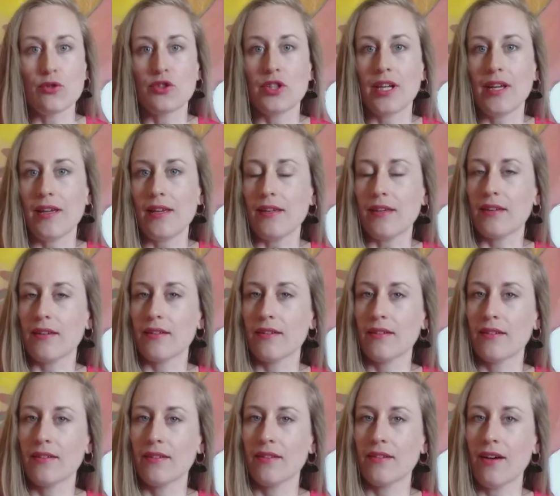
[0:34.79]
take
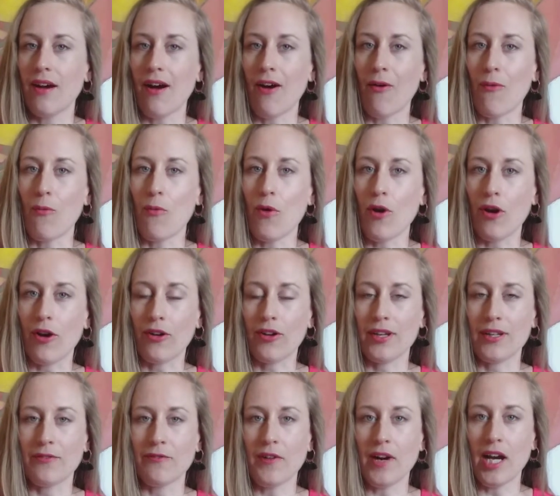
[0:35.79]
our work
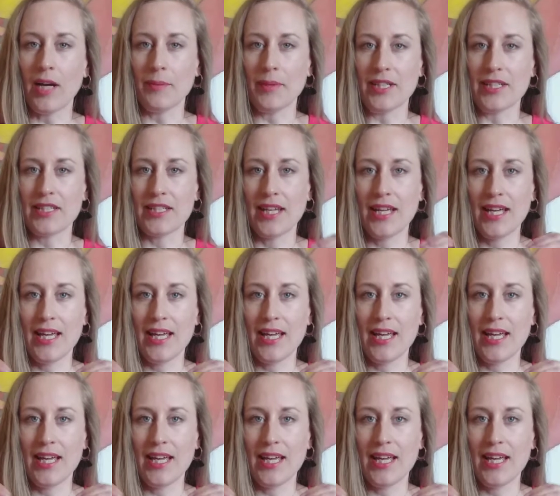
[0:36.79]
environment